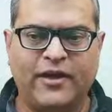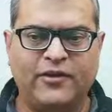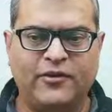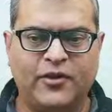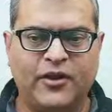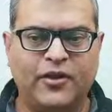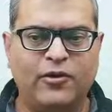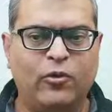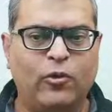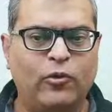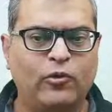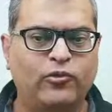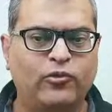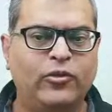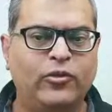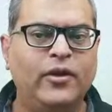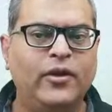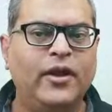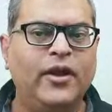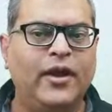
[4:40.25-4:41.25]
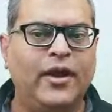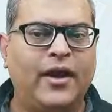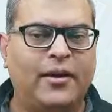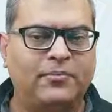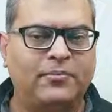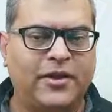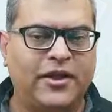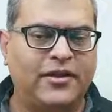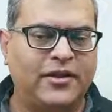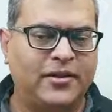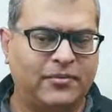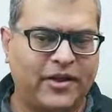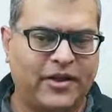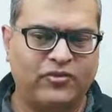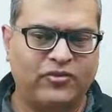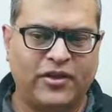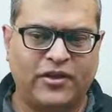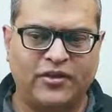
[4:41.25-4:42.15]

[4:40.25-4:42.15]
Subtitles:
you can also update the price.